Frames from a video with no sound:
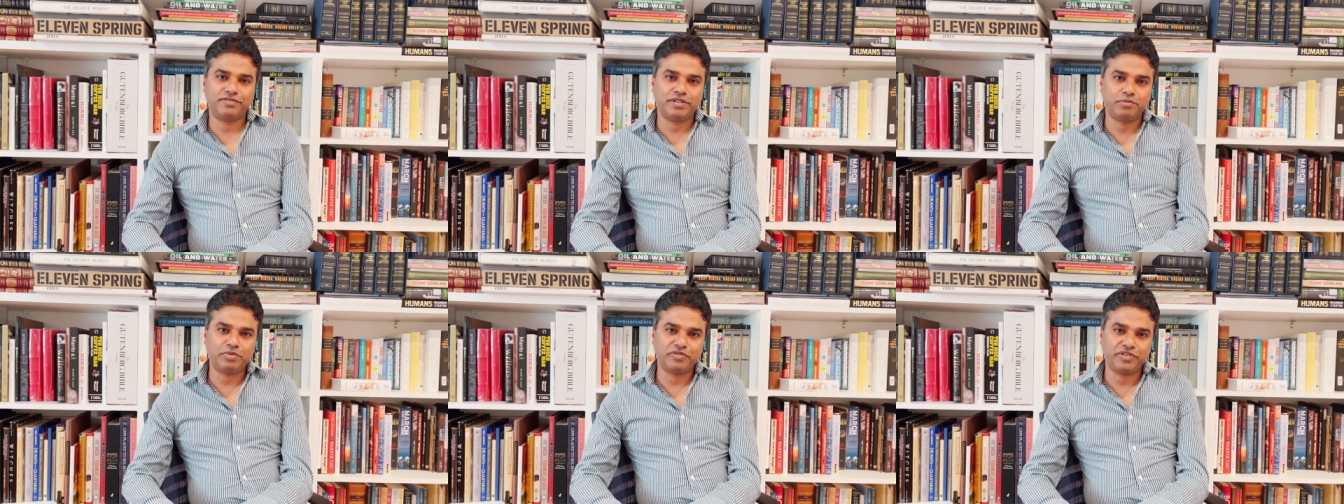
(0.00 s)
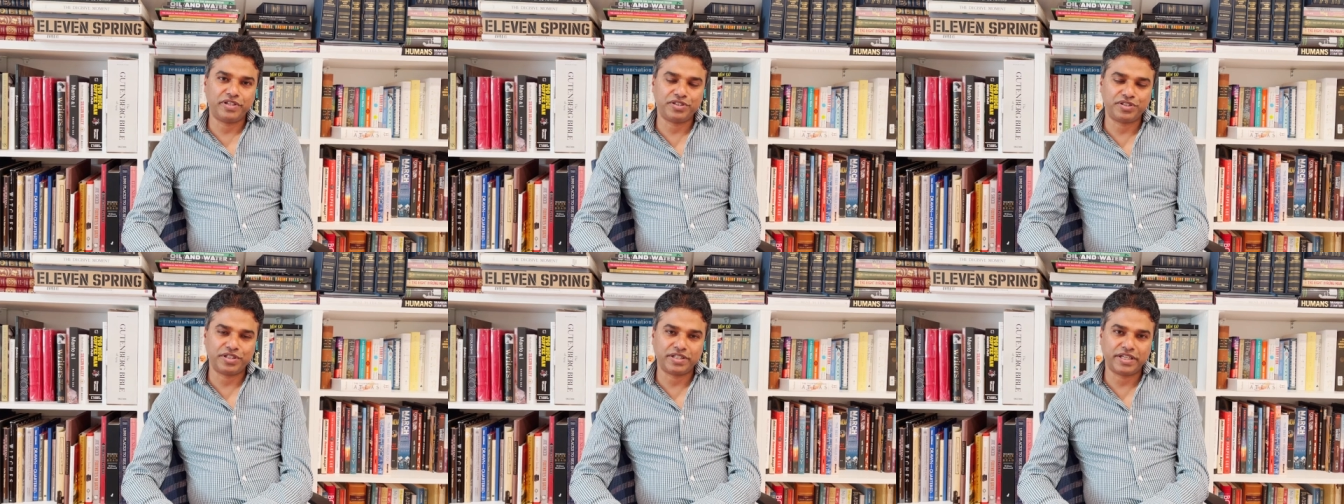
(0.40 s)
we'll be
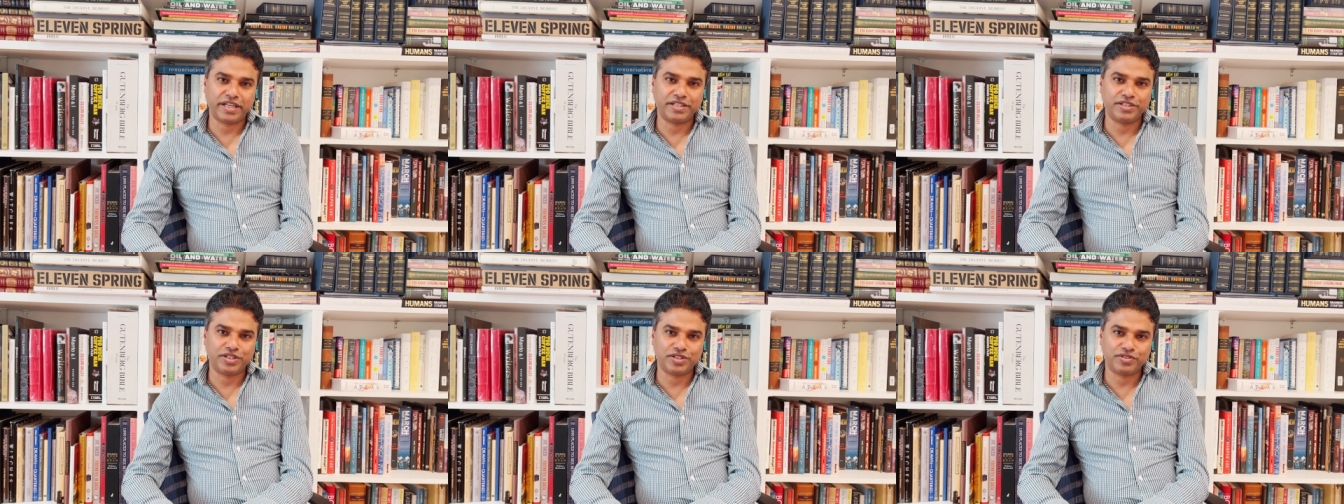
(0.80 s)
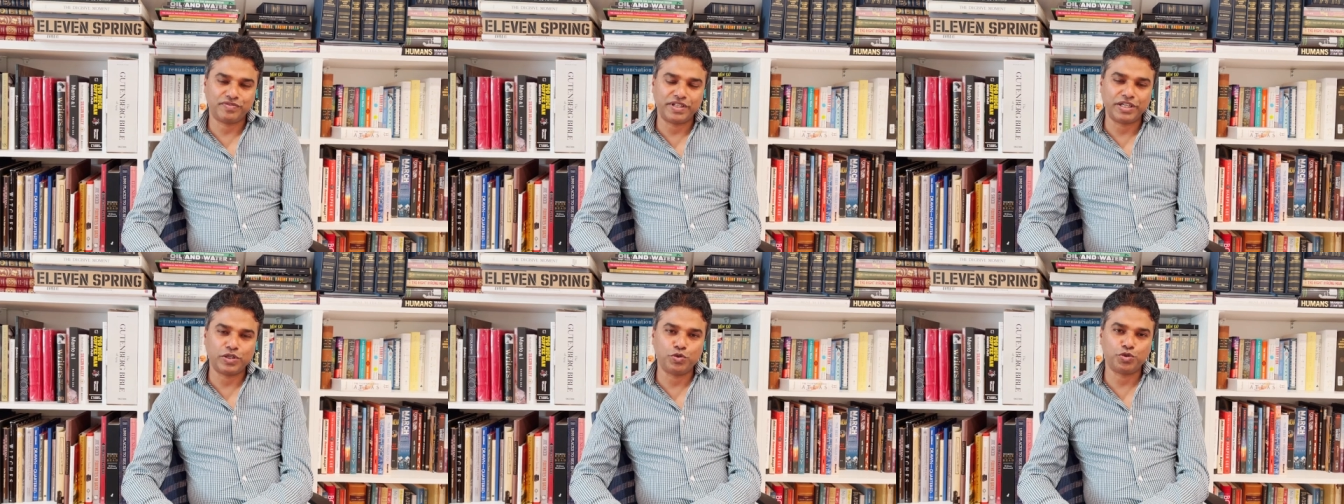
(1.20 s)
finishing 10 years of
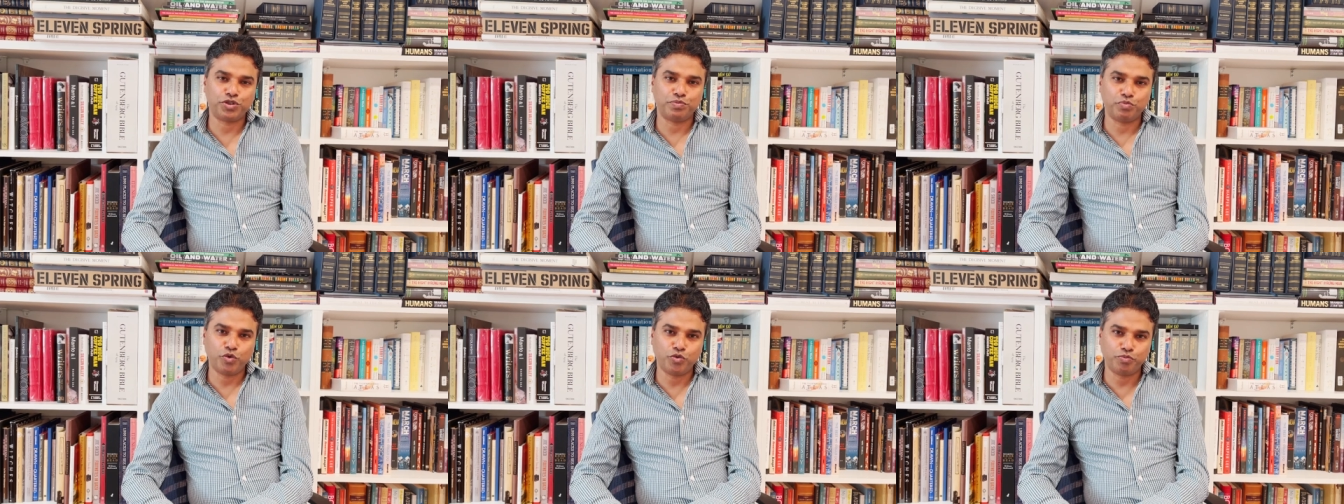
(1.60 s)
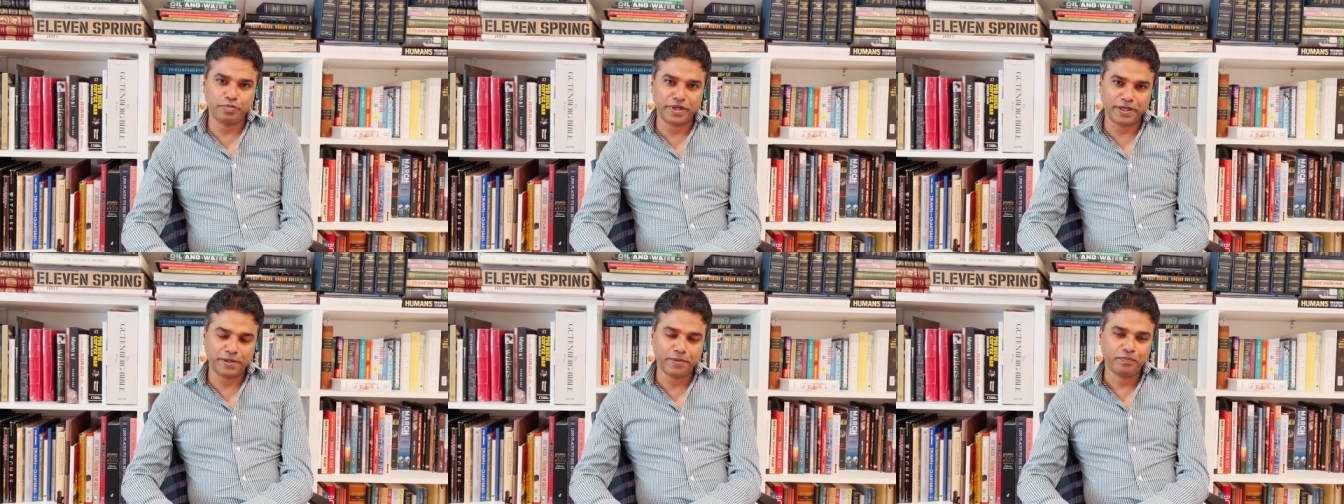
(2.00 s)
the inclusion
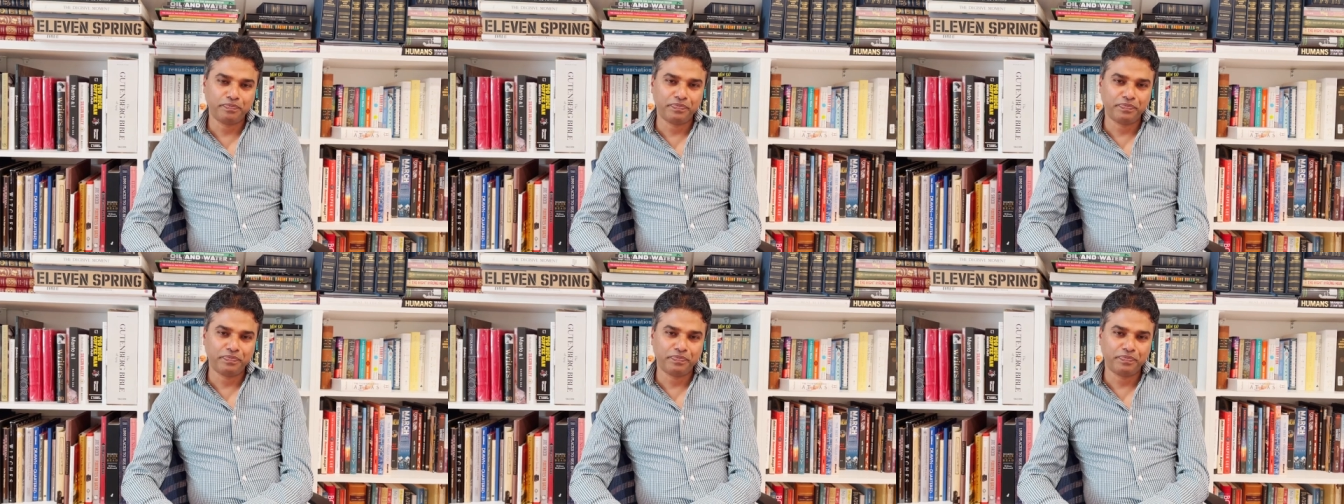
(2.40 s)
movement.